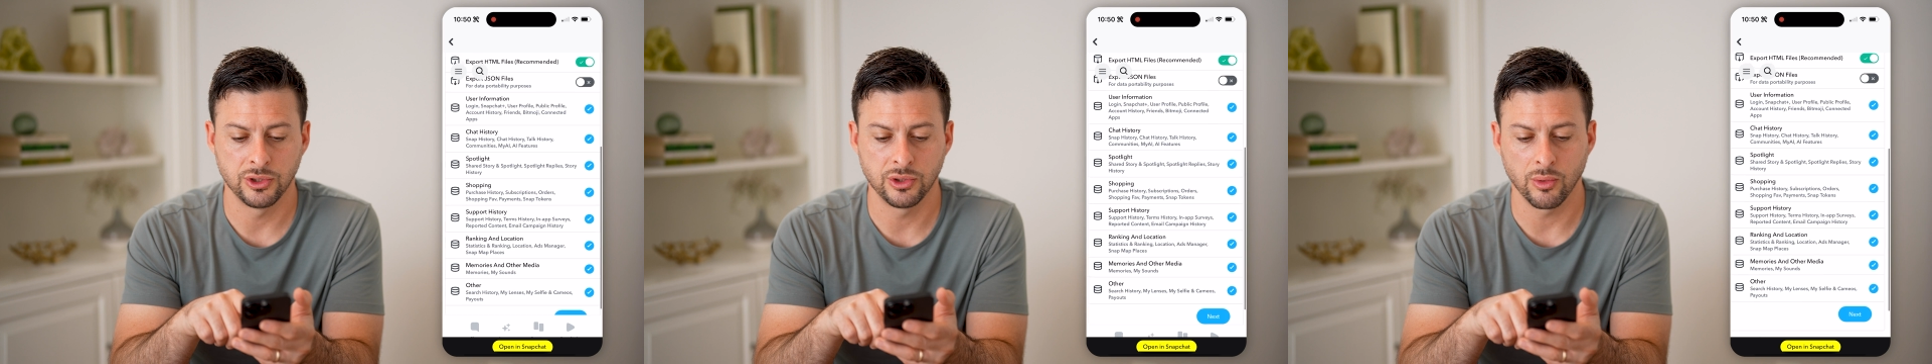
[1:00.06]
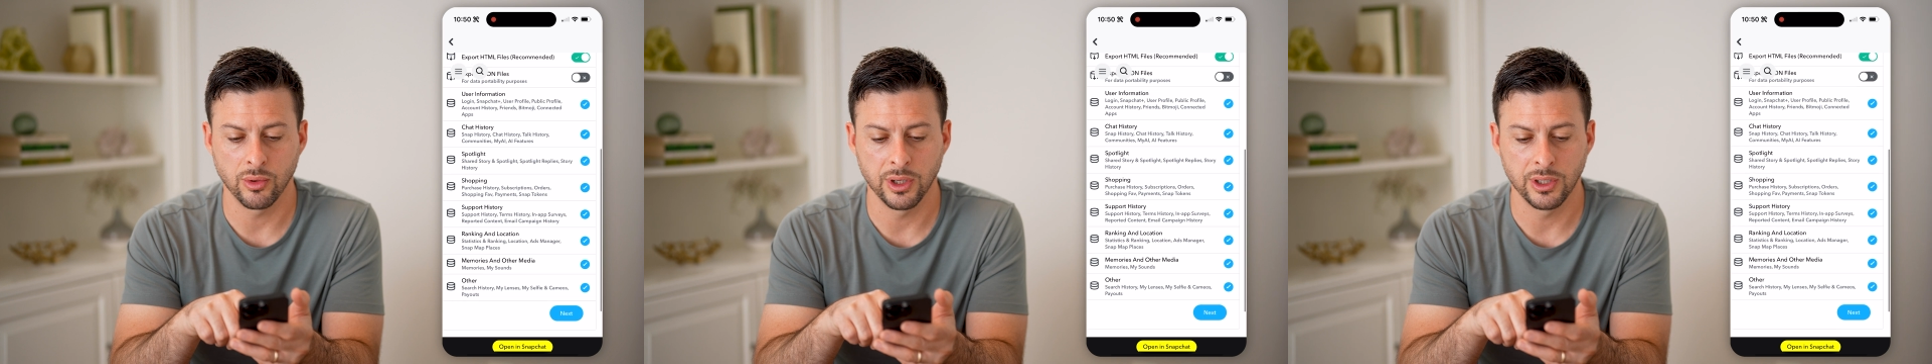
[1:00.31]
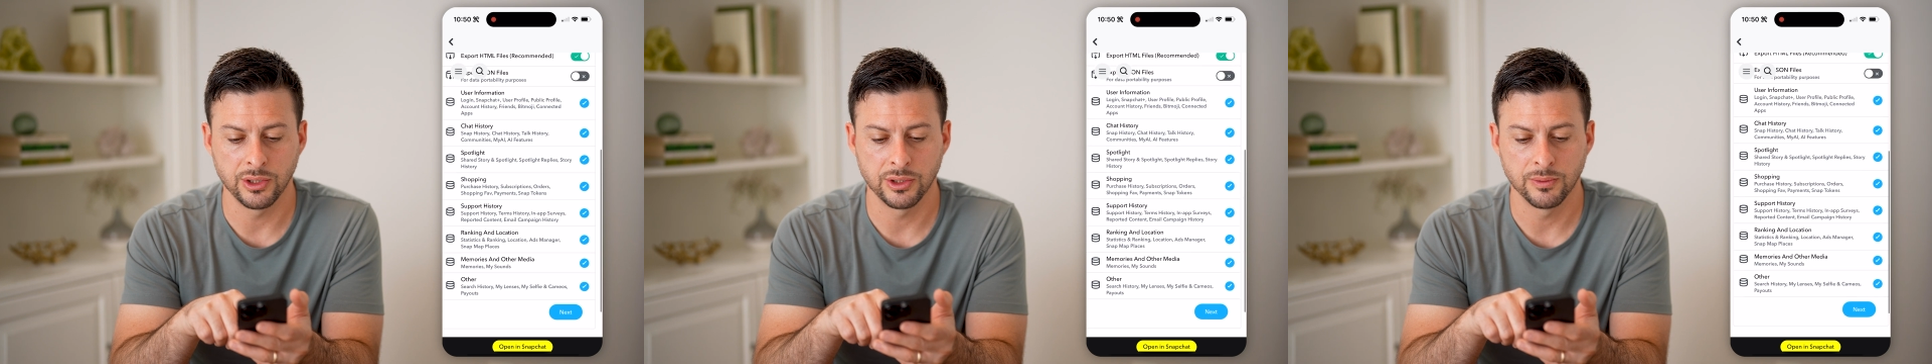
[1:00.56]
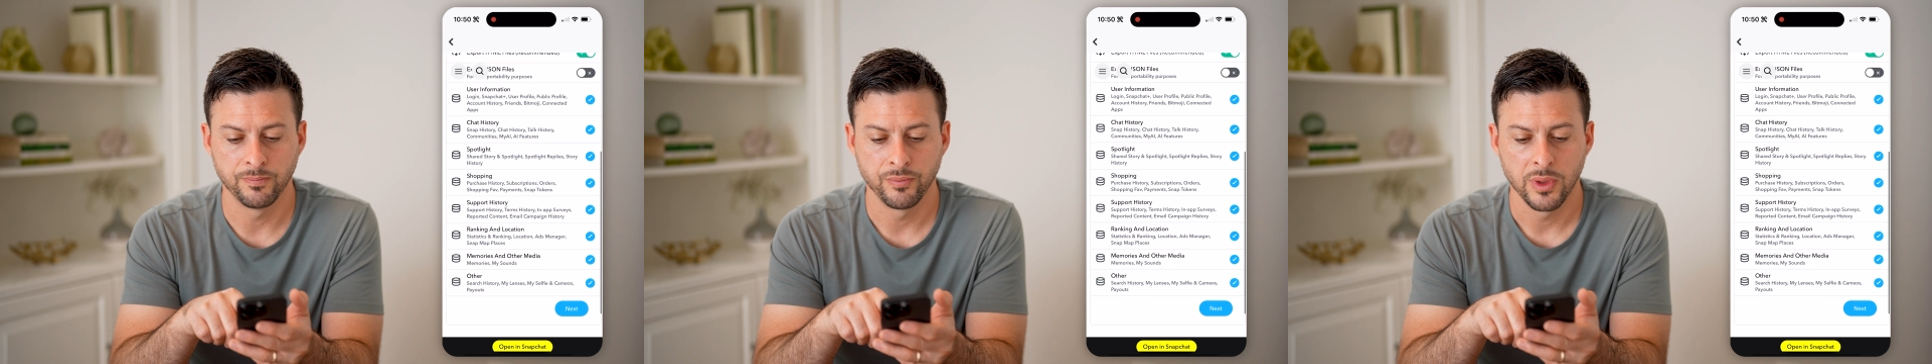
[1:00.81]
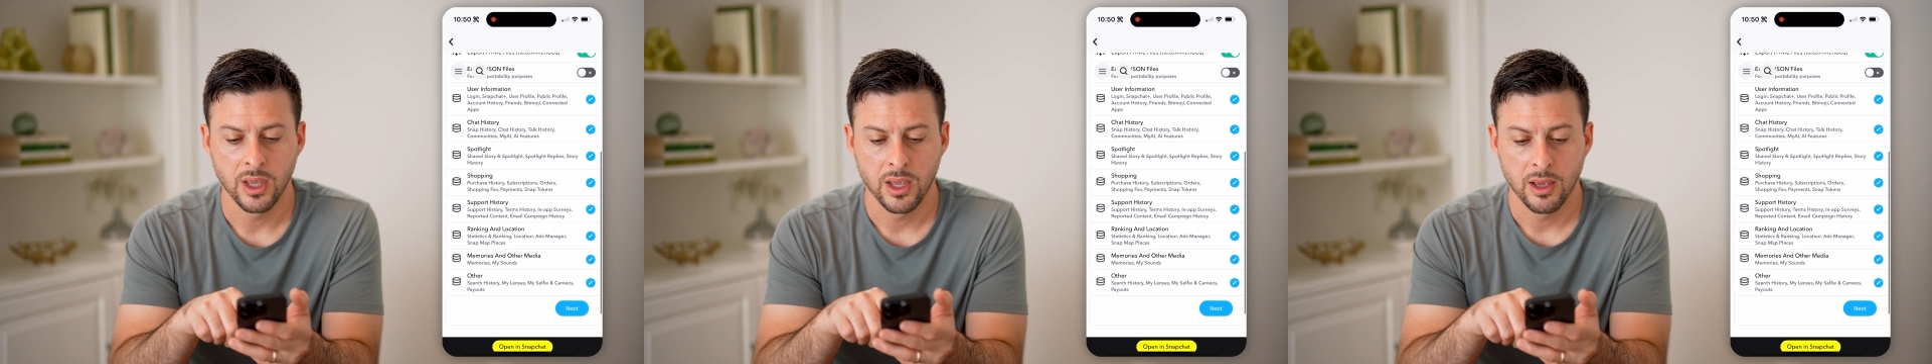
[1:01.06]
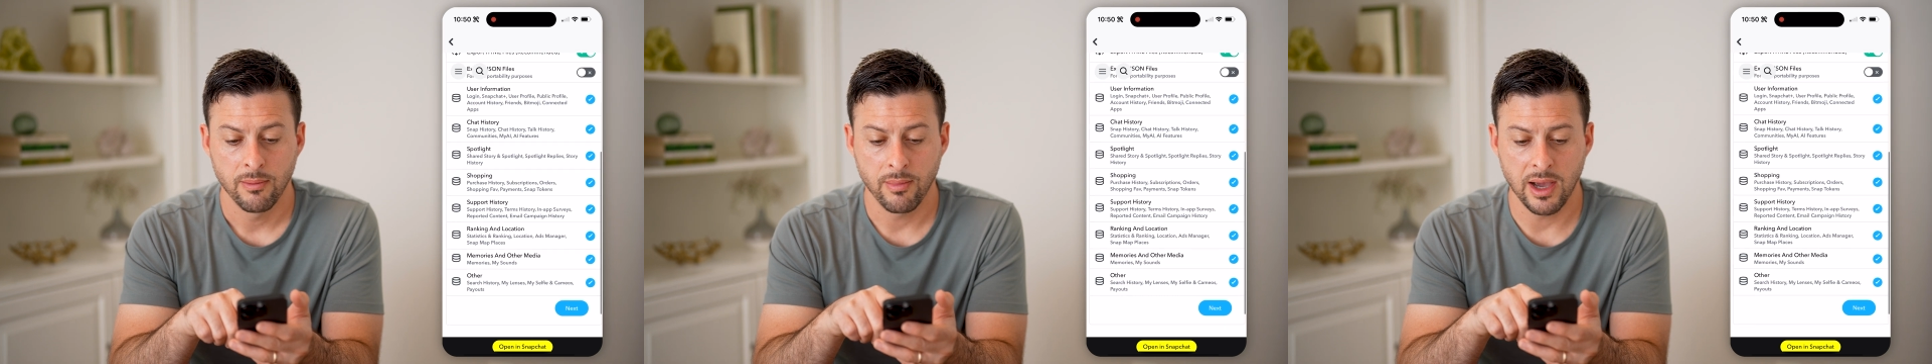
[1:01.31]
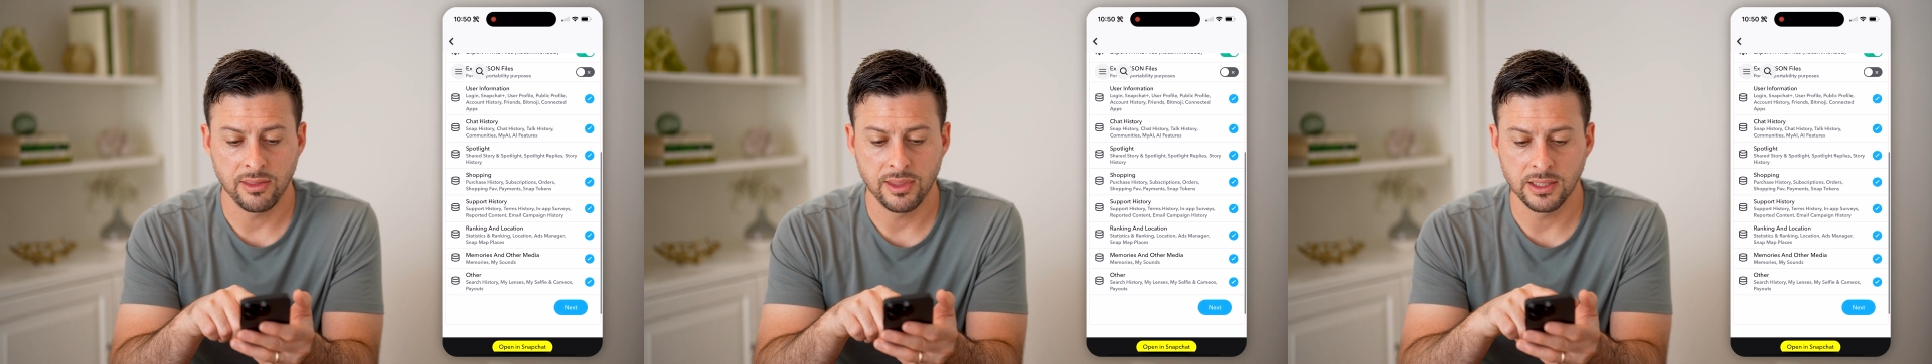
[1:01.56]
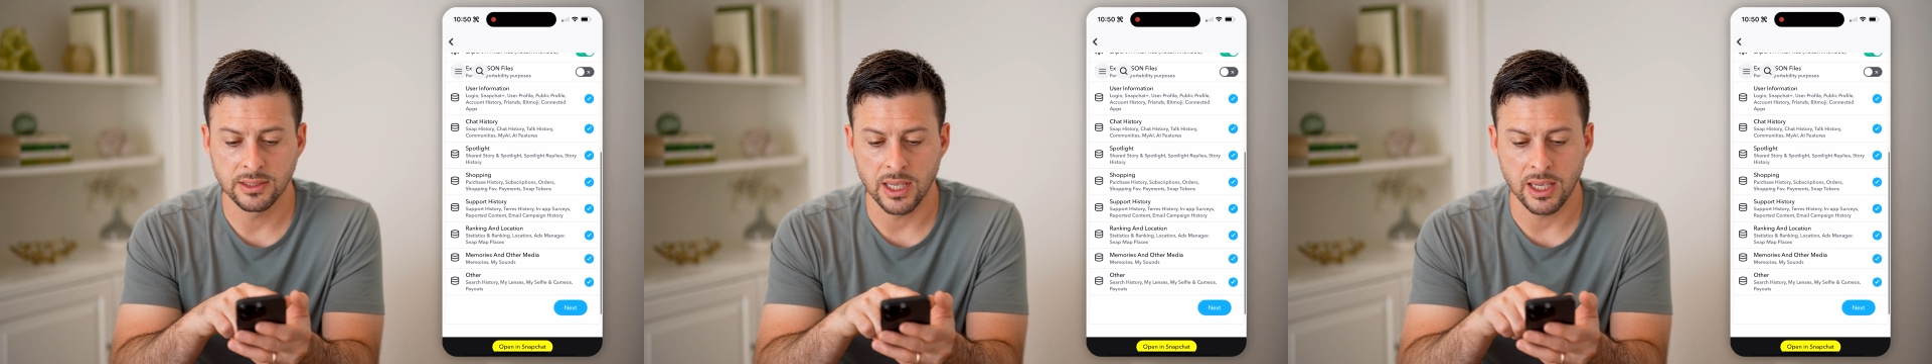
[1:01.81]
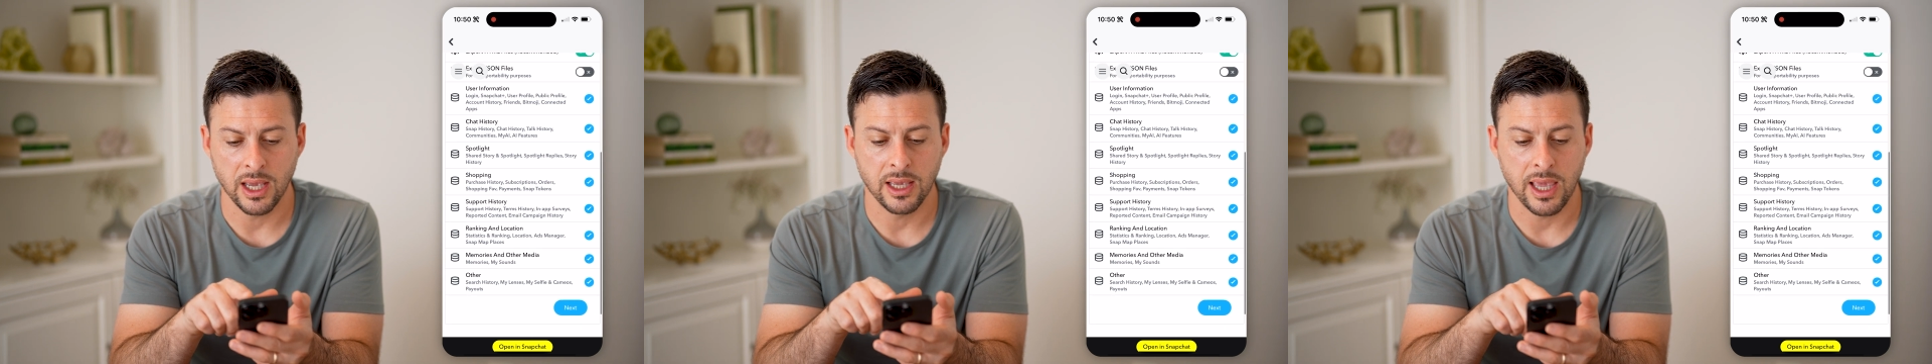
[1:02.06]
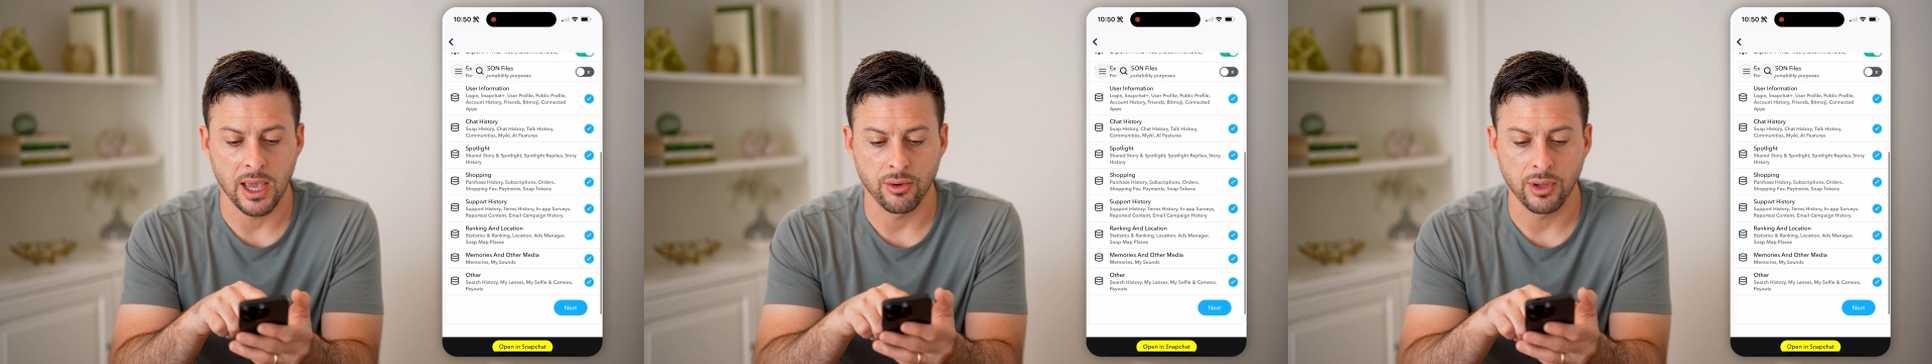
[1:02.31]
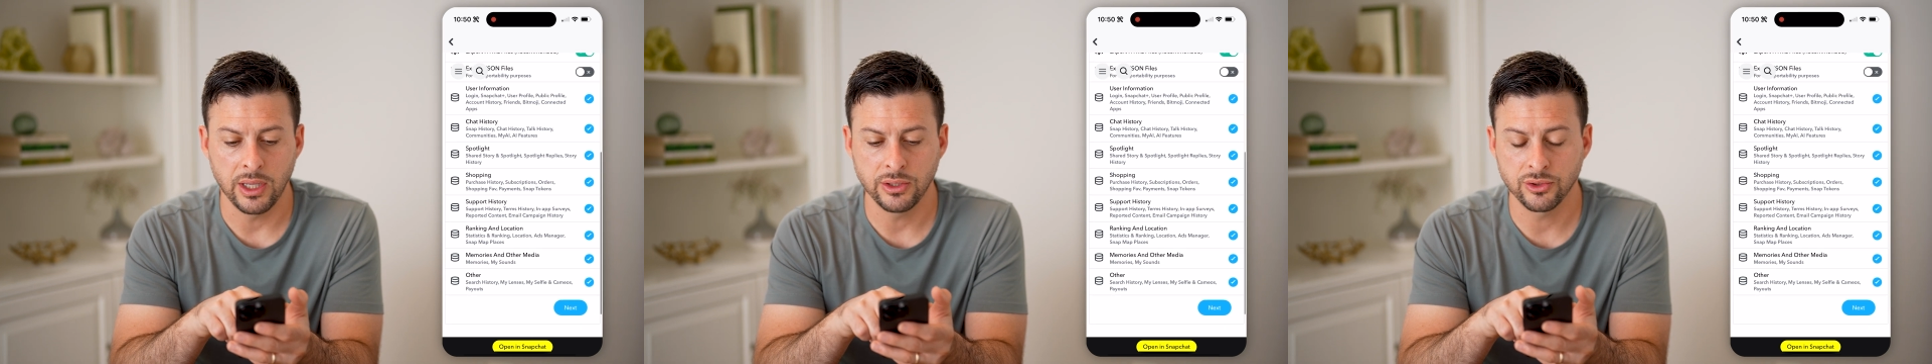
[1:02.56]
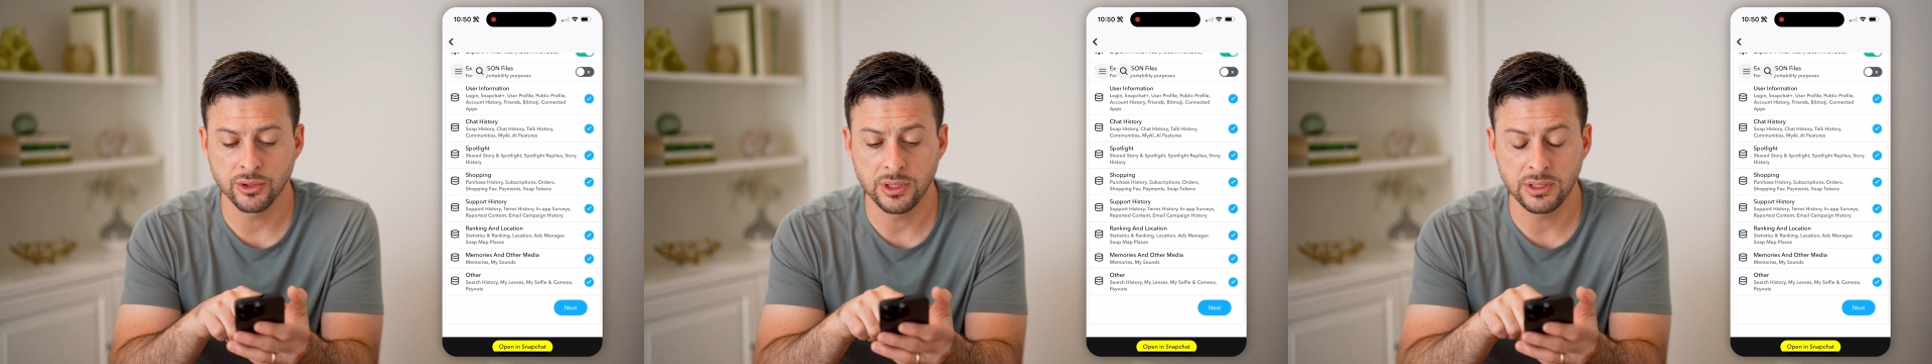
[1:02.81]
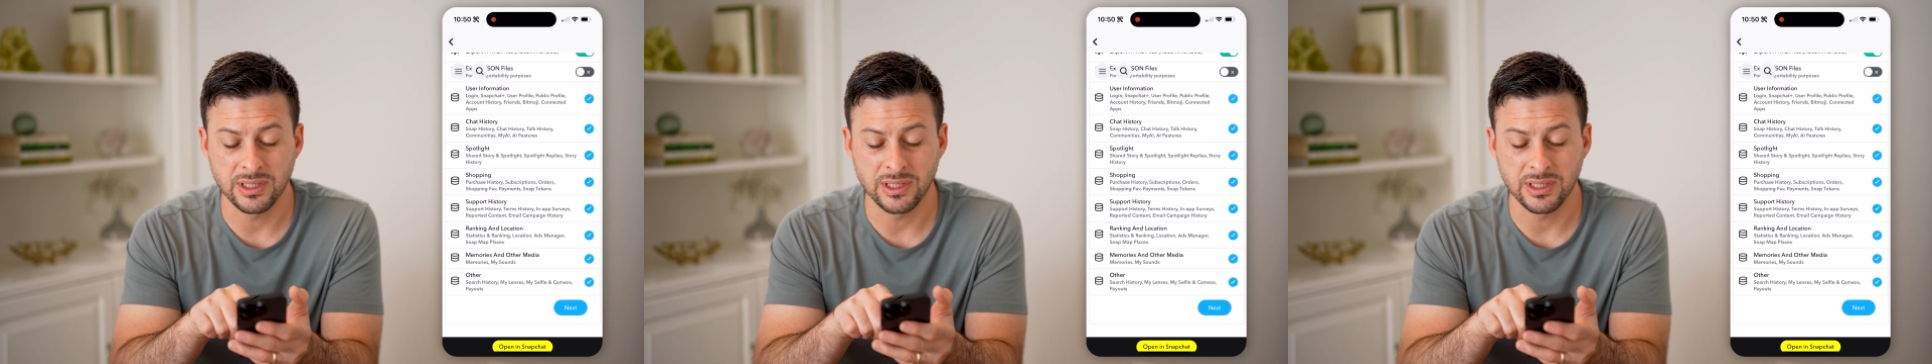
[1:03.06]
stories, my things like account history,